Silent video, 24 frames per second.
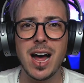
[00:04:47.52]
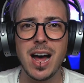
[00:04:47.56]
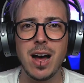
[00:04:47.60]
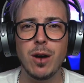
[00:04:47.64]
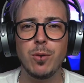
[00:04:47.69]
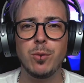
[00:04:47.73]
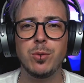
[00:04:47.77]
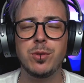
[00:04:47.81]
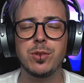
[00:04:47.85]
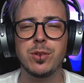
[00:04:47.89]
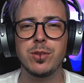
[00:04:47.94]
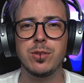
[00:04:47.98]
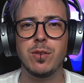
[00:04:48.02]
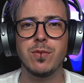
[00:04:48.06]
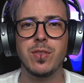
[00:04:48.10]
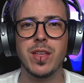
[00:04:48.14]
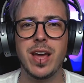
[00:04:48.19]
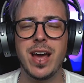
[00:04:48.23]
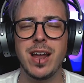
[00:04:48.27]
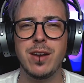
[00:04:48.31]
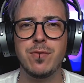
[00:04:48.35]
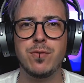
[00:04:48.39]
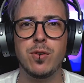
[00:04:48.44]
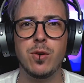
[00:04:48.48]
out of the
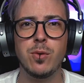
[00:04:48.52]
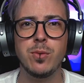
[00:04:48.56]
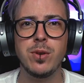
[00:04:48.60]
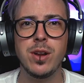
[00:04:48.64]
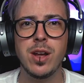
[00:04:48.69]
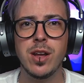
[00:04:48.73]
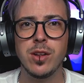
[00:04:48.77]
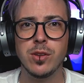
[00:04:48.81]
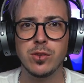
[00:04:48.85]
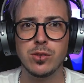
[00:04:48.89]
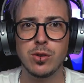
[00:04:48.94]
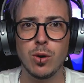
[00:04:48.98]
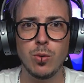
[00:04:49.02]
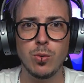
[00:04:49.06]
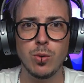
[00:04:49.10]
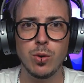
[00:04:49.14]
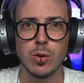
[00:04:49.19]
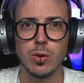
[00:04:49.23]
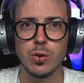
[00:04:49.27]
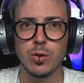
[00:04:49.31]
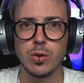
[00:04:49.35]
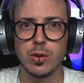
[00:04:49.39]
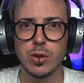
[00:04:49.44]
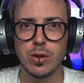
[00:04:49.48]
headphone, so
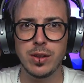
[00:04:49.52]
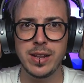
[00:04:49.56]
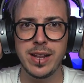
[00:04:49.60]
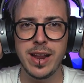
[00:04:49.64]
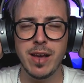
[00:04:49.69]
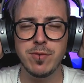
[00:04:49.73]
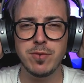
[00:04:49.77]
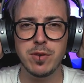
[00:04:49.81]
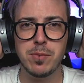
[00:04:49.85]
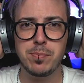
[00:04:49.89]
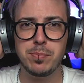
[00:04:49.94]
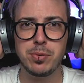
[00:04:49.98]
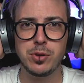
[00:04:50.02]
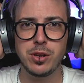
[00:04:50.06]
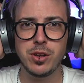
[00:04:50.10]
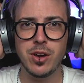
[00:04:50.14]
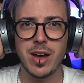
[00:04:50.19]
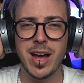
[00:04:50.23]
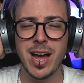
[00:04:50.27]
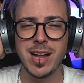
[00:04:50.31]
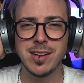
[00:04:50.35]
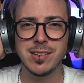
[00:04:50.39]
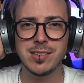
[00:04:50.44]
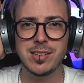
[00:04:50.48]
never put your
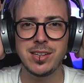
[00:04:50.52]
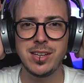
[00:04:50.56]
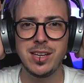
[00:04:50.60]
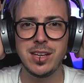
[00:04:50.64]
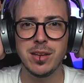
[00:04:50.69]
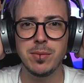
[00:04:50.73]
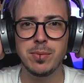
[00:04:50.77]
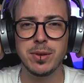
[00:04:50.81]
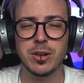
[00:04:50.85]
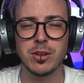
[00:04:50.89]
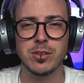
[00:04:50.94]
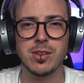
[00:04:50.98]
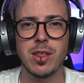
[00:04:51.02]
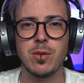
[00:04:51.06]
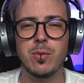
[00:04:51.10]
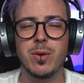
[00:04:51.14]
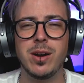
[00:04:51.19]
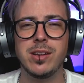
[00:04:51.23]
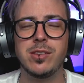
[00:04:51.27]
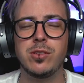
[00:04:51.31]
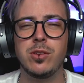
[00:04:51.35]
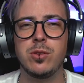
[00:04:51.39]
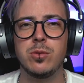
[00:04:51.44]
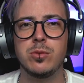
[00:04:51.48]
hands here because
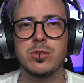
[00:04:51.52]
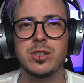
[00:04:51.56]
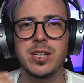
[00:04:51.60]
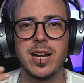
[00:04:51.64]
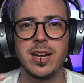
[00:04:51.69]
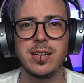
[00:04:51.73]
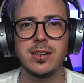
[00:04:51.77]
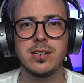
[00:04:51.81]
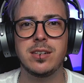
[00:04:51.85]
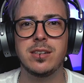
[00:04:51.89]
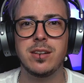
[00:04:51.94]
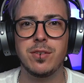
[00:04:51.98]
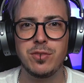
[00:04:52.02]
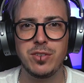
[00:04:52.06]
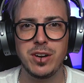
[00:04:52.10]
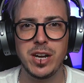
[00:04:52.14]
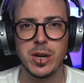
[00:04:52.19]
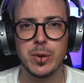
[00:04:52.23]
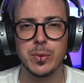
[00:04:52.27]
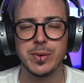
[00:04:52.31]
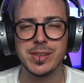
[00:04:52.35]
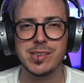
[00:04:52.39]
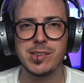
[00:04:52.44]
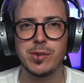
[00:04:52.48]
otherwise you'll change the
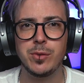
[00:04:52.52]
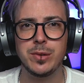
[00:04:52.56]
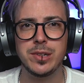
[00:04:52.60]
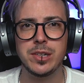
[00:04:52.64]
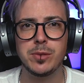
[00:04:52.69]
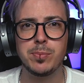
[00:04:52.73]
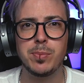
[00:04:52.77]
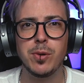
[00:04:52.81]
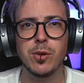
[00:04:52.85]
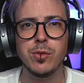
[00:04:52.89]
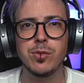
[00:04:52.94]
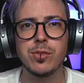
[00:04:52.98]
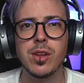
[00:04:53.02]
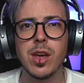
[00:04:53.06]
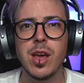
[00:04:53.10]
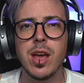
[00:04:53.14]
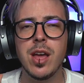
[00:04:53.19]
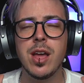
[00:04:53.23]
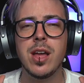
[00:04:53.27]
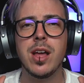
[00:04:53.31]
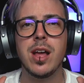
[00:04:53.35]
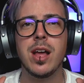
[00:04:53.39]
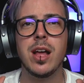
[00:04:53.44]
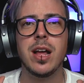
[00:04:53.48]
frequency response.
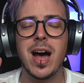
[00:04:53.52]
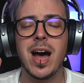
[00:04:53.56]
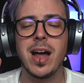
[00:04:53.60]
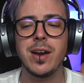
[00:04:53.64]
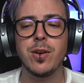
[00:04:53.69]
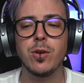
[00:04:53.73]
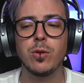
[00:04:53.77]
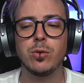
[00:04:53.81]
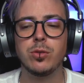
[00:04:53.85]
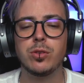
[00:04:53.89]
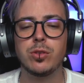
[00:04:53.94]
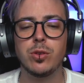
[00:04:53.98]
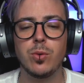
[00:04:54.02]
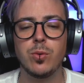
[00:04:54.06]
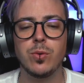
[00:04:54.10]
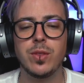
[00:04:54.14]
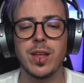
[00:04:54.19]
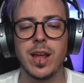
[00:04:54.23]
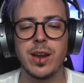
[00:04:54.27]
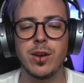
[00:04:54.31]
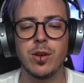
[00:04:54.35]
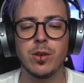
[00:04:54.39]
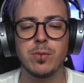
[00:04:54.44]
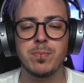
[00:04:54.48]
And also
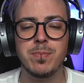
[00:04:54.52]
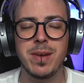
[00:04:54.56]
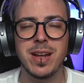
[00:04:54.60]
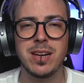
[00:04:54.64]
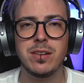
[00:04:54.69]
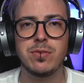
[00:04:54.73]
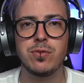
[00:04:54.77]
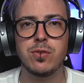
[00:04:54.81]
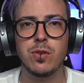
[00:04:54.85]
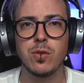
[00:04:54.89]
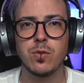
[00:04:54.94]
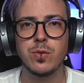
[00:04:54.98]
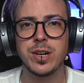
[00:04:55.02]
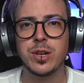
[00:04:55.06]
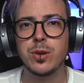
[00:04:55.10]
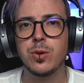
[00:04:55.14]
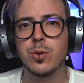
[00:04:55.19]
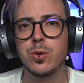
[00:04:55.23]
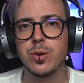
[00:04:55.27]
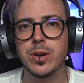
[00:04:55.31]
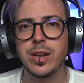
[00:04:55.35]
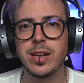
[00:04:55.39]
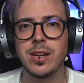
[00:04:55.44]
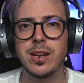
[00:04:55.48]
they're not meant for
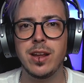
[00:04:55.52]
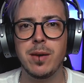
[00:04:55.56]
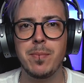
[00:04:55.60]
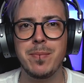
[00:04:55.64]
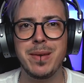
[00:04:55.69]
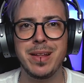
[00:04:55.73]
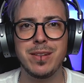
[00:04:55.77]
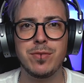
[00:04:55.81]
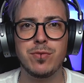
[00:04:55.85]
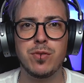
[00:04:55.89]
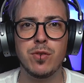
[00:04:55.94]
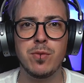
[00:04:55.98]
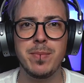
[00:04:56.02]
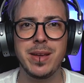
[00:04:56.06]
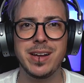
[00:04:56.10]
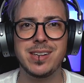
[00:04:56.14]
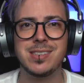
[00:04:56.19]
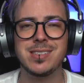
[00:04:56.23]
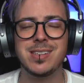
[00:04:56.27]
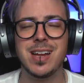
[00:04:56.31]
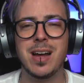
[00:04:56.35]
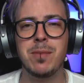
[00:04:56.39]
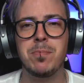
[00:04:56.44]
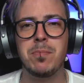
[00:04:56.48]
recording, they're meant for
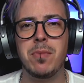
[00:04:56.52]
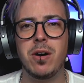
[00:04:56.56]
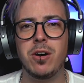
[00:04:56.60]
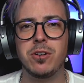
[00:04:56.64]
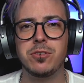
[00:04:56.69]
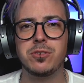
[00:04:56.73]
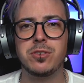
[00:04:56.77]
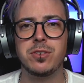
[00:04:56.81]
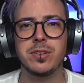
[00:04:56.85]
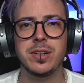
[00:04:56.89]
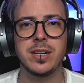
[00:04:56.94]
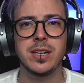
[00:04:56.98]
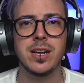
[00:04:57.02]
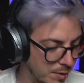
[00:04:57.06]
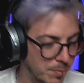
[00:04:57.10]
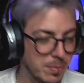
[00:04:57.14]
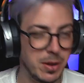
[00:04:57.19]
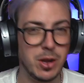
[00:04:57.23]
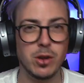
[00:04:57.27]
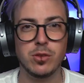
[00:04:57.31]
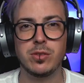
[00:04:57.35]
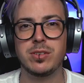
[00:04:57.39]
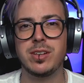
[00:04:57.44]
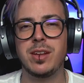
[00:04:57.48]
mix and mastering.
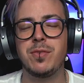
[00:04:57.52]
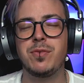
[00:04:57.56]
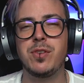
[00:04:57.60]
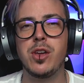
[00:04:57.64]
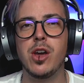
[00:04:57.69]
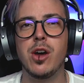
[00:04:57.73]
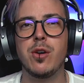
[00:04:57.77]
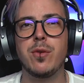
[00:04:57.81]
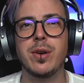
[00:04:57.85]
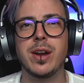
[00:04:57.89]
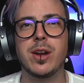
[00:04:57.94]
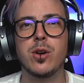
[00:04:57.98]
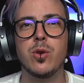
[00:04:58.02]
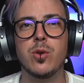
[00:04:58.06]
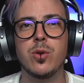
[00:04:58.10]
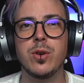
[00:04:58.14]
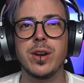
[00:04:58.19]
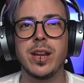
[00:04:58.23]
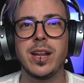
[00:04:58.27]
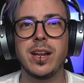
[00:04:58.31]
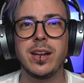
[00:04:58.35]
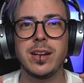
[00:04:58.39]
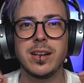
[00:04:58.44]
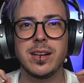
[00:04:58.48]
Because if you are
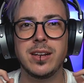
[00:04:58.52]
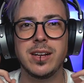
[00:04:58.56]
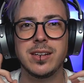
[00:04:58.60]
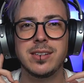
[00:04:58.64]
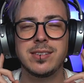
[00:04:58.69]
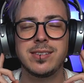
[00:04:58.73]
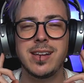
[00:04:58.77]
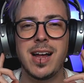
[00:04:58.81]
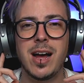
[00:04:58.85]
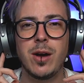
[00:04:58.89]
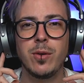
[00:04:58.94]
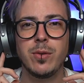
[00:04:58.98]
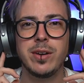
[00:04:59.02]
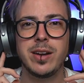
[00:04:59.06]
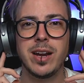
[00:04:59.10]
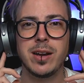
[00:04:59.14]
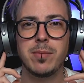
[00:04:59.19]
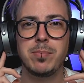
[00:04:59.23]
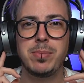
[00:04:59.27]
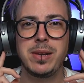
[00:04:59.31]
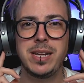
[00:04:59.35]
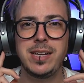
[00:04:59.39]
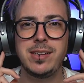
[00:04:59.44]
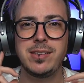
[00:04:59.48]
recording, the sound
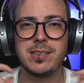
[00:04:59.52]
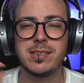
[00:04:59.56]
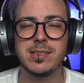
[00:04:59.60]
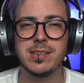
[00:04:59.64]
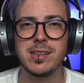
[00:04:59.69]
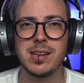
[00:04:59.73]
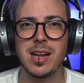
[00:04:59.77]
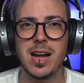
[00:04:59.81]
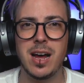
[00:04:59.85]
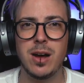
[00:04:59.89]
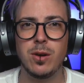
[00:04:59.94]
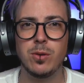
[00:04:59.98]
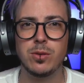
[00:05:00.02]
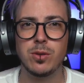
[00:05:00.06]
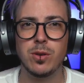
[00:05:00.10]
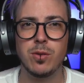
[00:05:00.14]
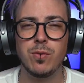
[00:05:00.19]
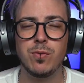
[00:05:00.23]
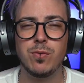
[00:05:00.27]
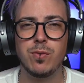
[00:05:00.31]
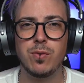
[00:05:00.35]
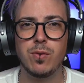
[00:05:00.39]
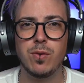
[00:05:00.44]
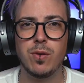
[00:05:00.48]
that bleeds out
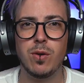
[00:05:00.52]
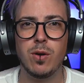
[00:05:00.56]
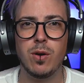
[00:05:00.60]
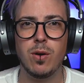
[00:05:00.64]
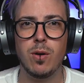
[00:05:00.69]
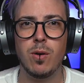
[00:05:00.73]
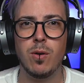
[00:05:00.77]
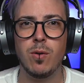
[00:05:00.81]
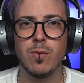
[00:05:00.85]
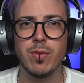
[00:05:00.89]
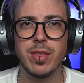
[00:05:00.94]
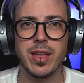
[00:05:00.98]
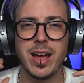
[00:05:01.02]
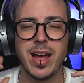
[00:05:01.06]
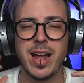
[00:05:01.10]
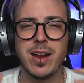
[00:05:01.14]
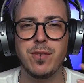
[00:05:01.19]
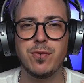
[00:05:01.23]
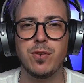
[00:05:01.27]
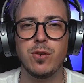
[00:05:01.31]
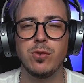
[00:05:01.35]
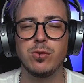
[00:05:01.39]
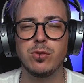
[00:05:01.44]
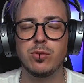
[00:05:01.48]
of the
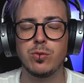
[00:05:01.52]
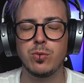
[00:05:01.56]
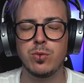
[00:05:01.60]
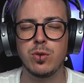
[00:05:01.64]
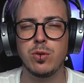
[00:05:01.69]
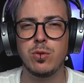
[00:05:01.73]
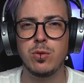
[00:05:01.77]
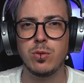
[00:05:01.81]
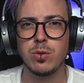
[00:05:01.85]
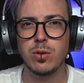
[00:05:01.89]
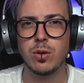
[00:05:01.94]
headphones will